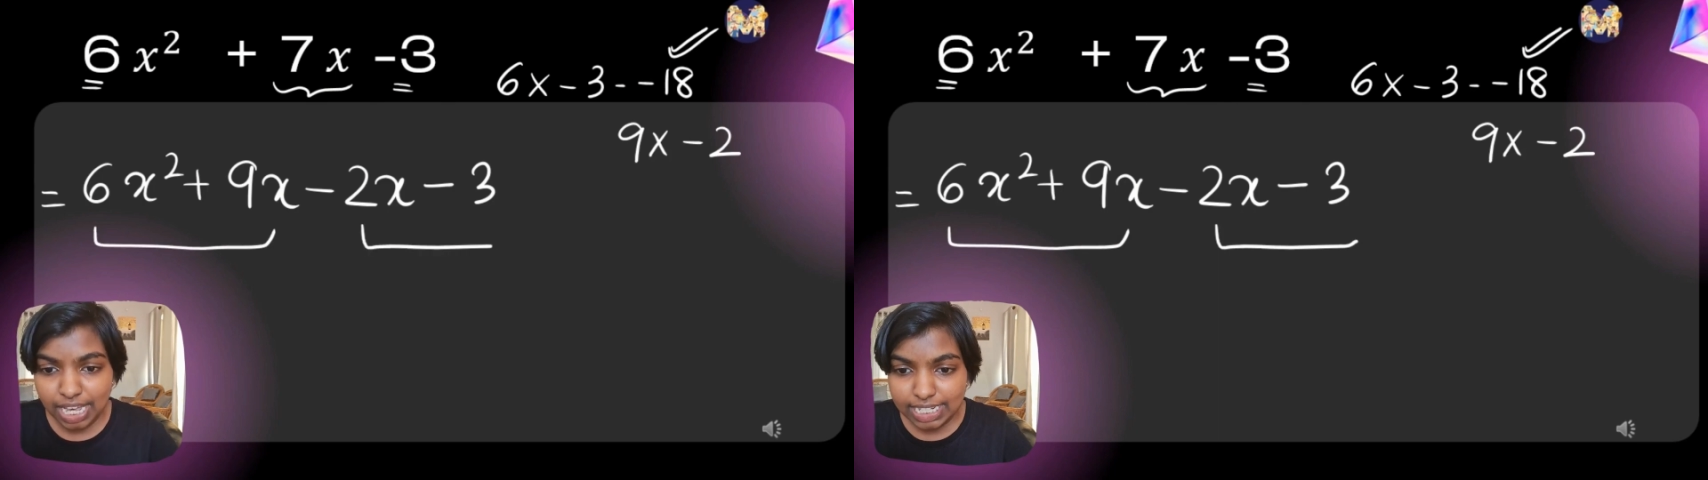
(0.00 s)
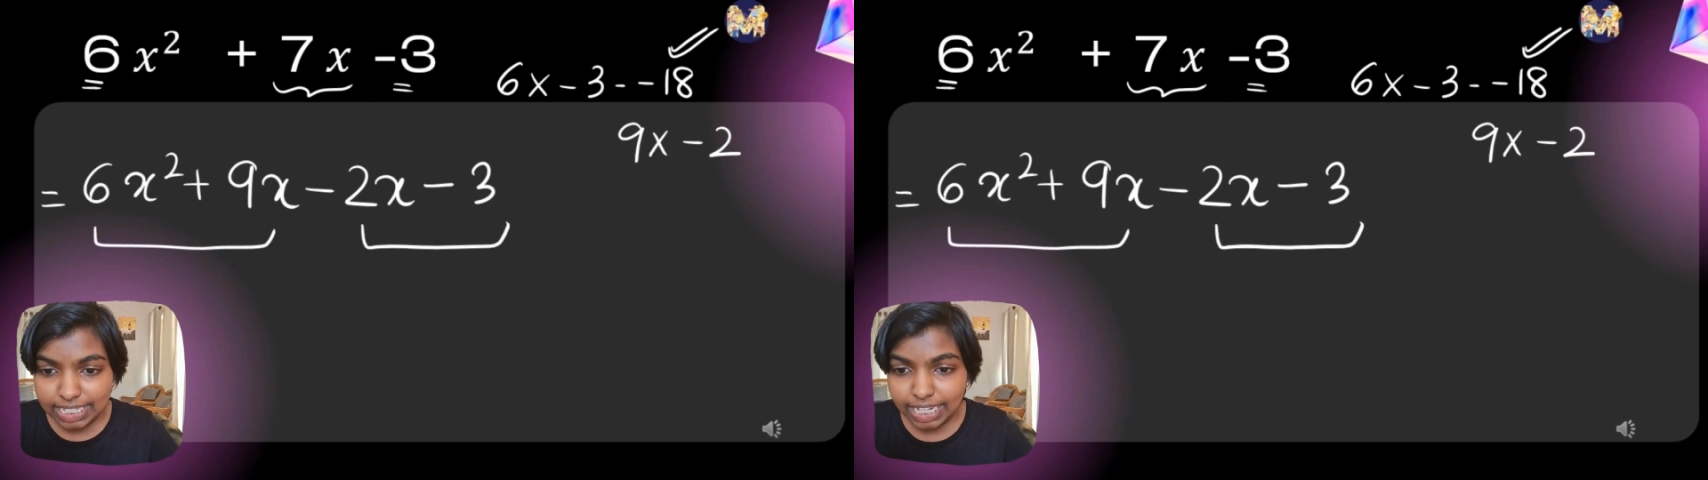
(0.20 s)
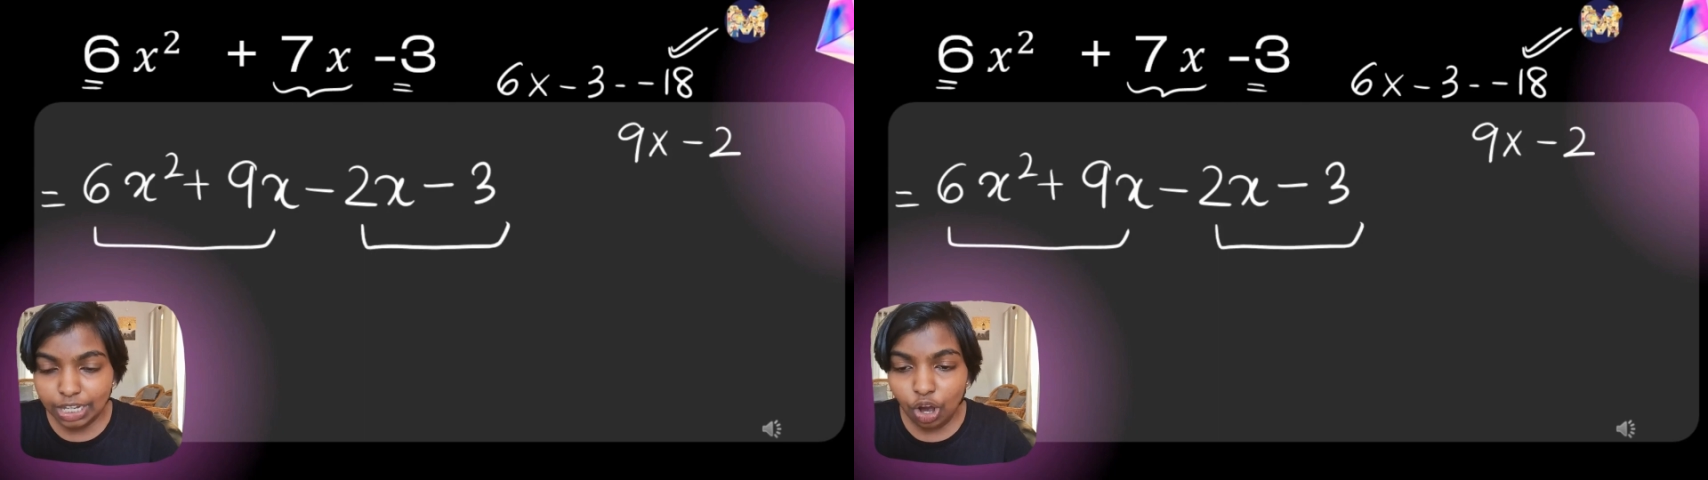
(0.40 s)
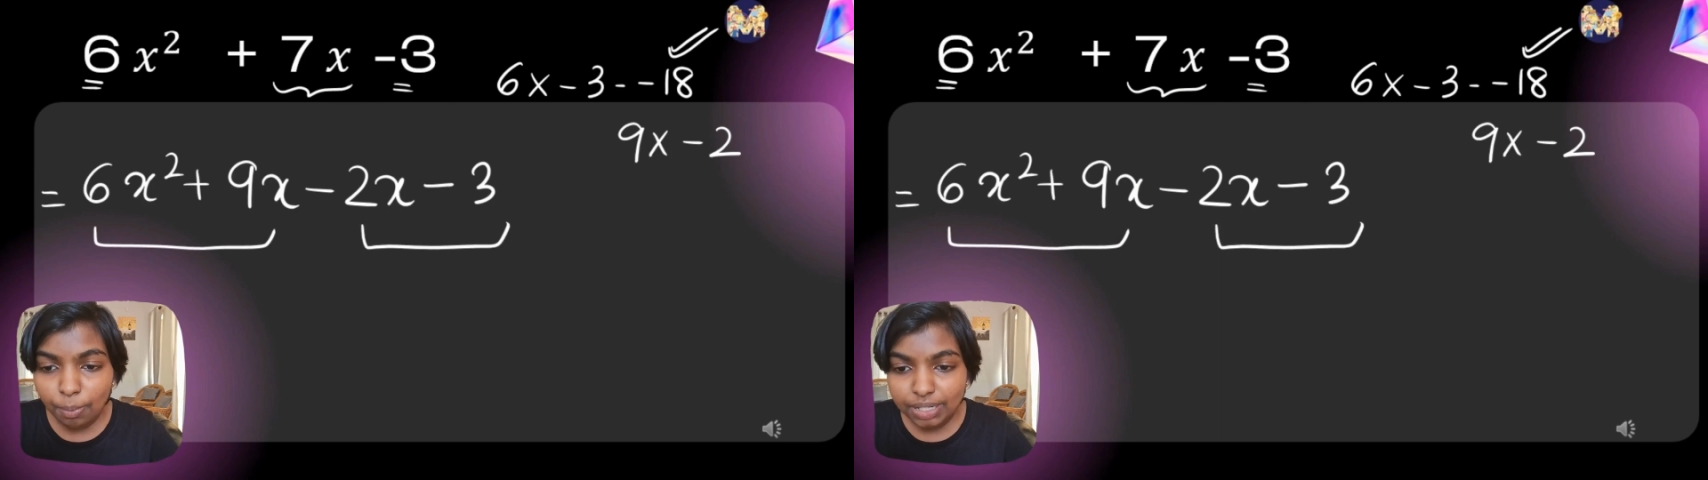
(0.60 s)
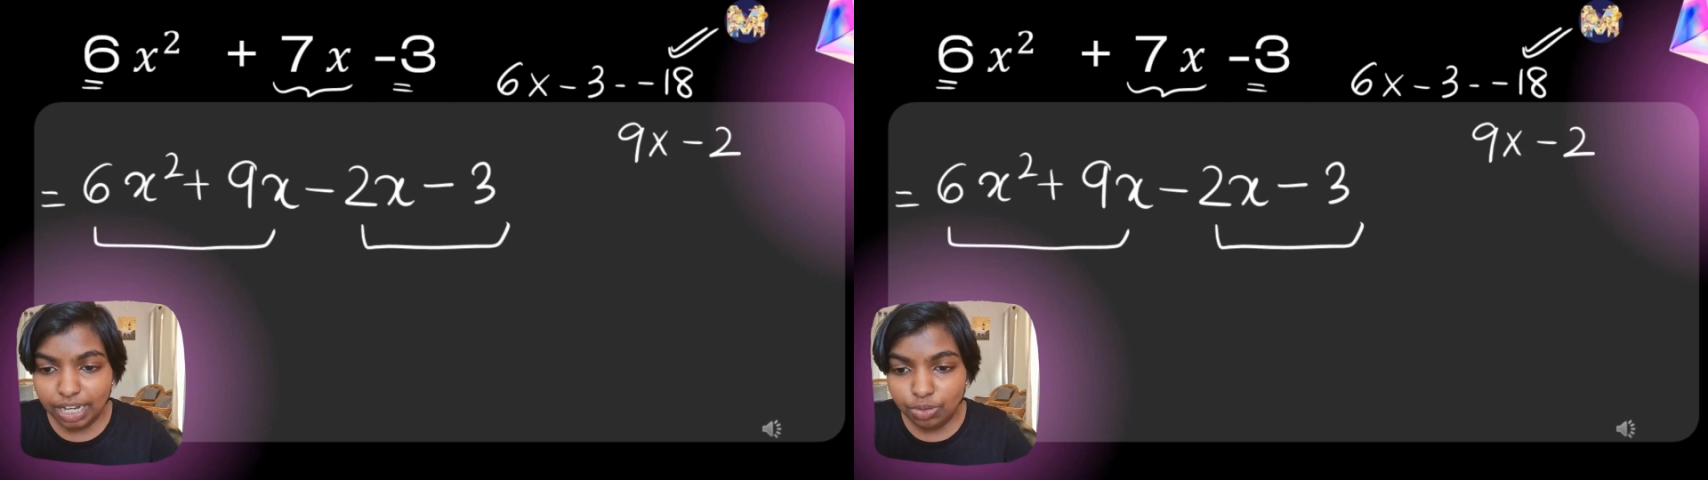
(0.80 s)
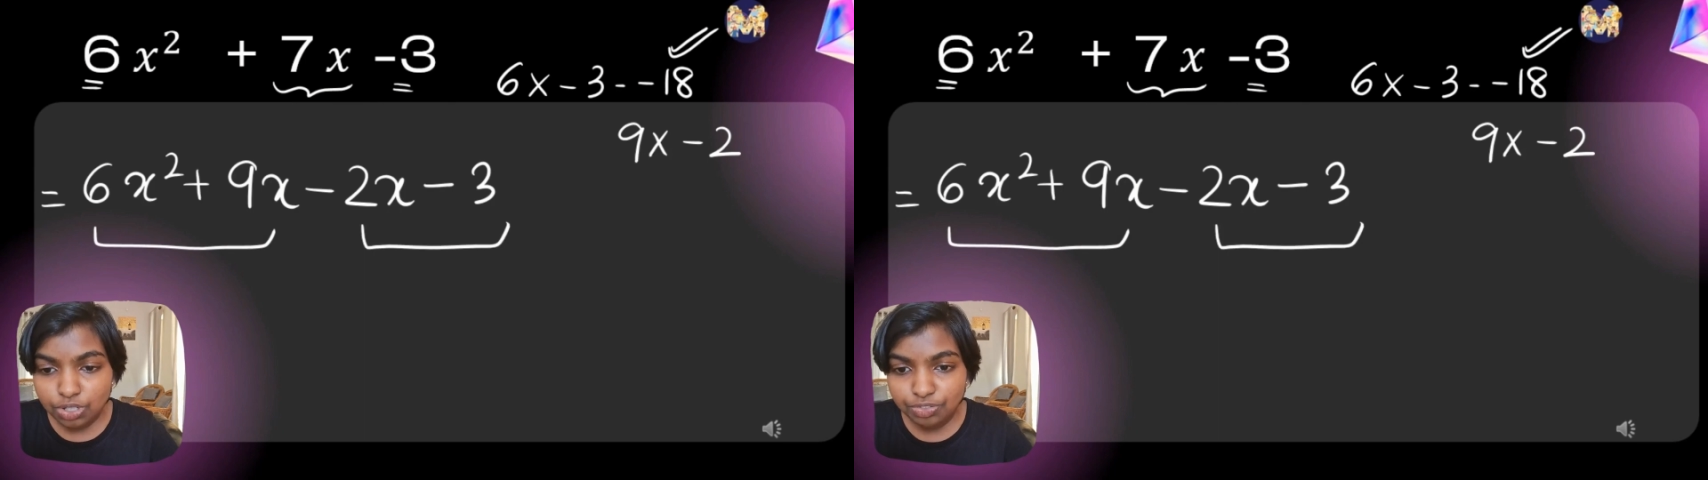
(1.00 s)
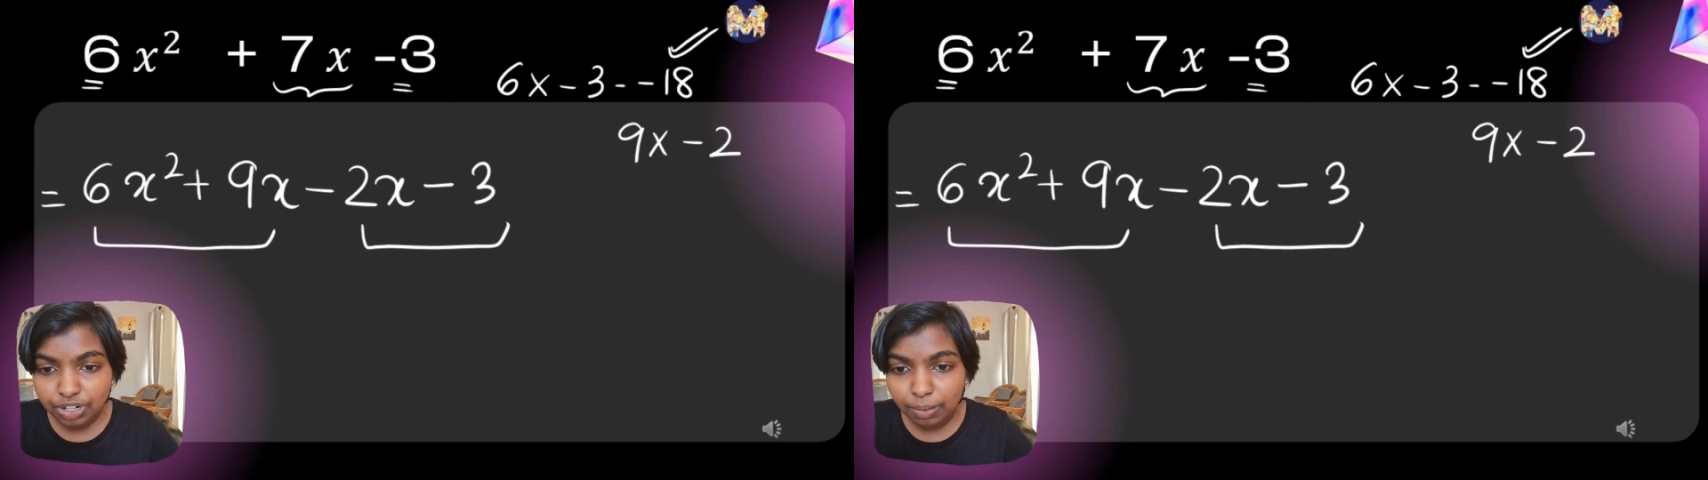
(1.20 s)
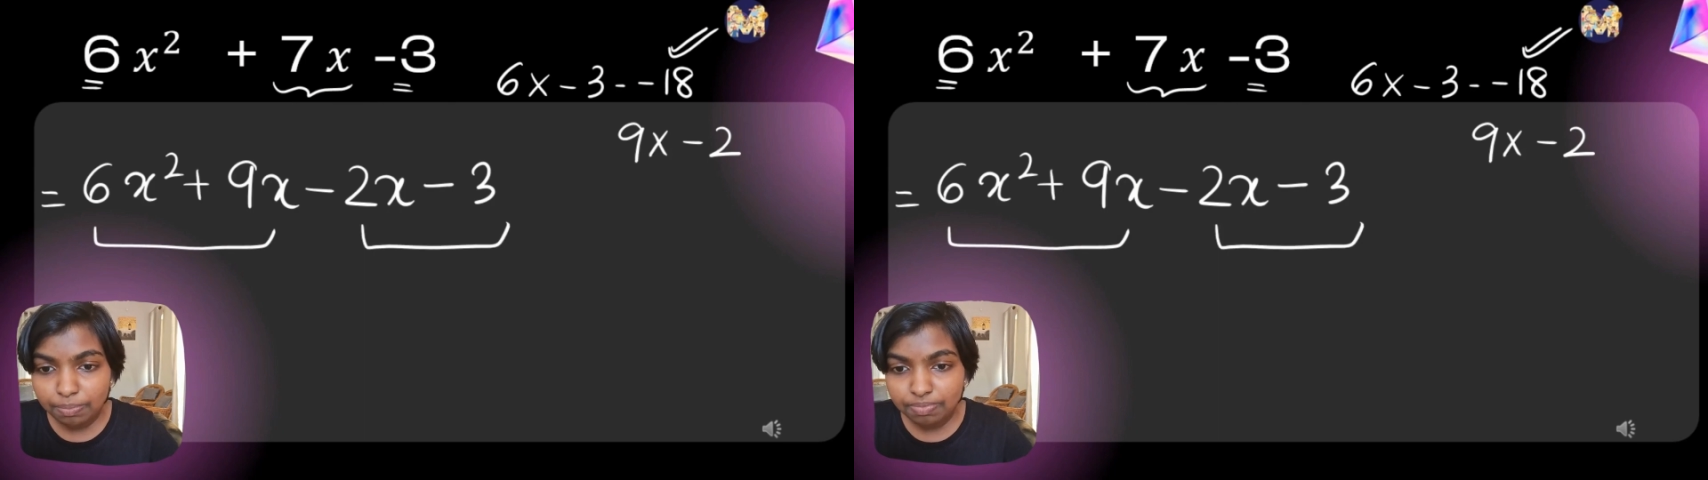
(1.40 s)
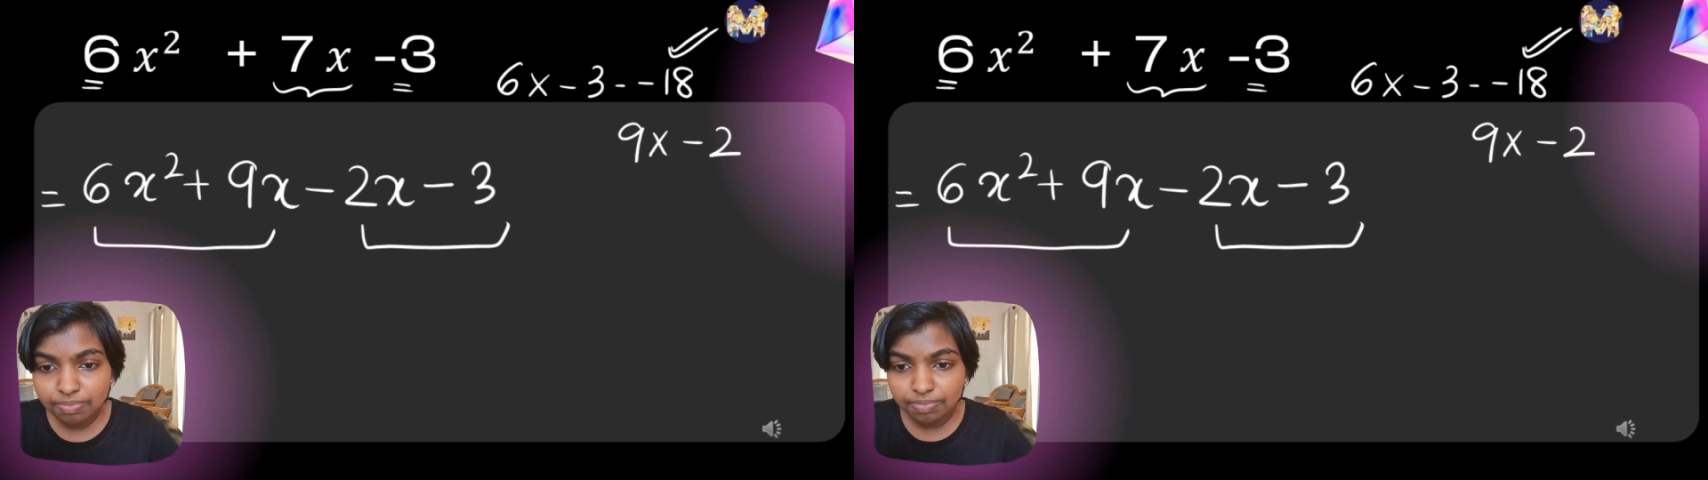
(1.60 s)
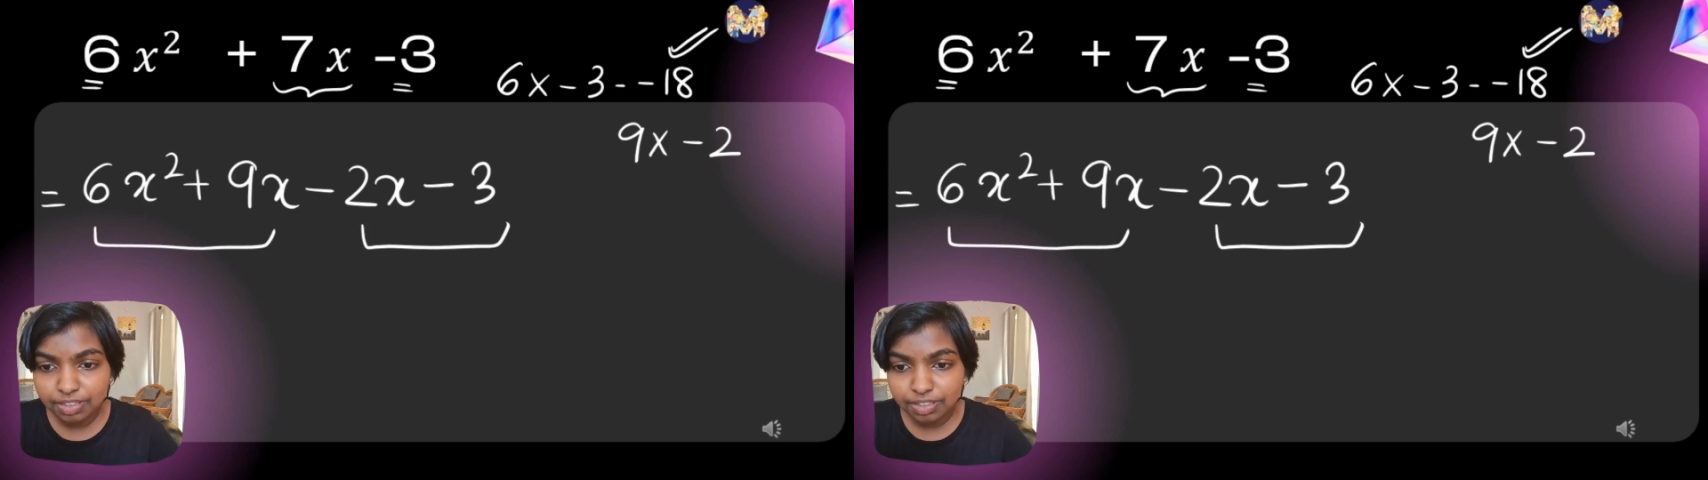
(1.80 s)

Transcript: Taking common out from